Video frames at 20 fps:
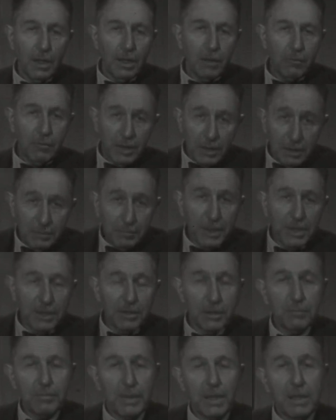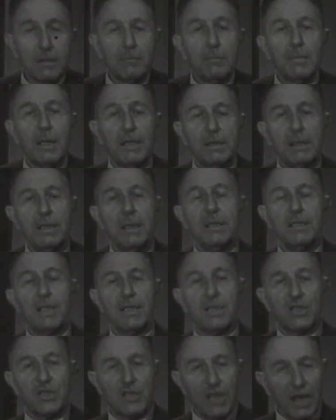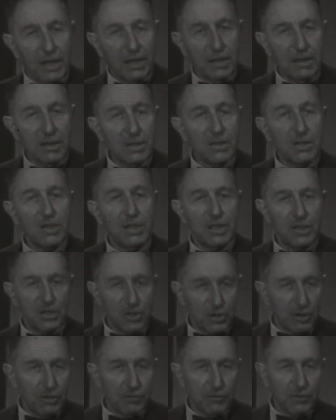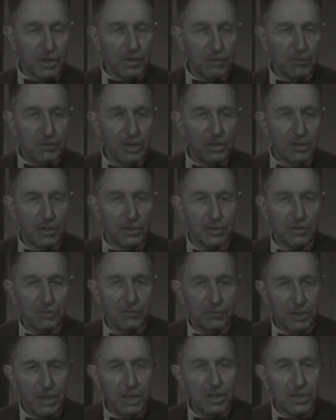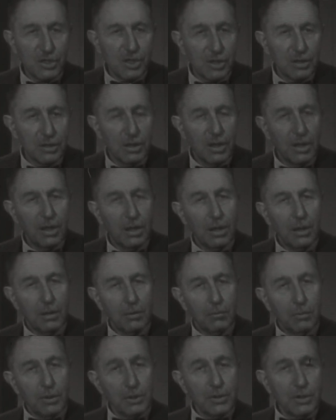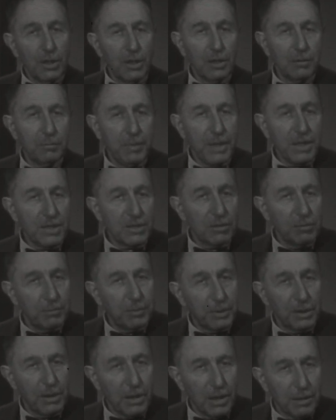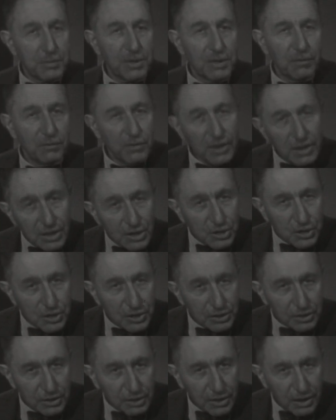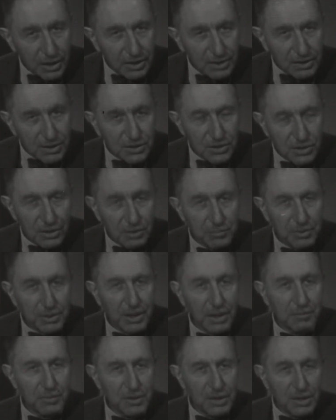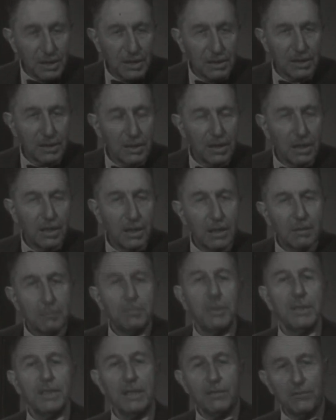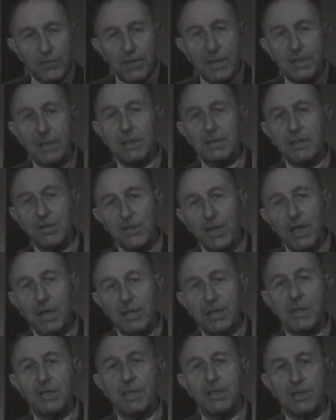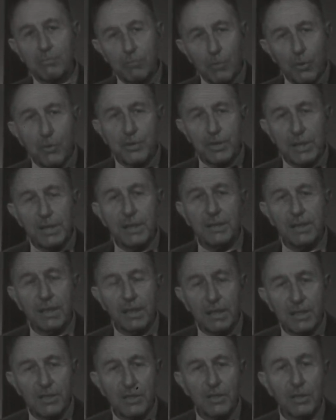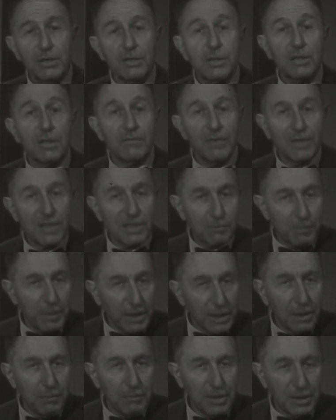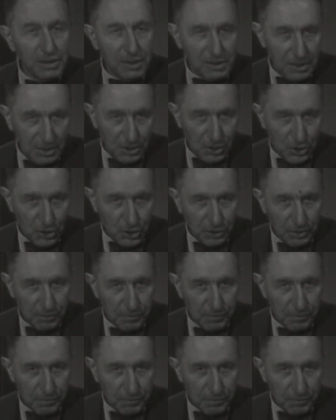We had begun by remarking that science, the discovery of the laws of nature, was not based upon observation, as is sometimes said, but that physical science is mostly the result of experimentation.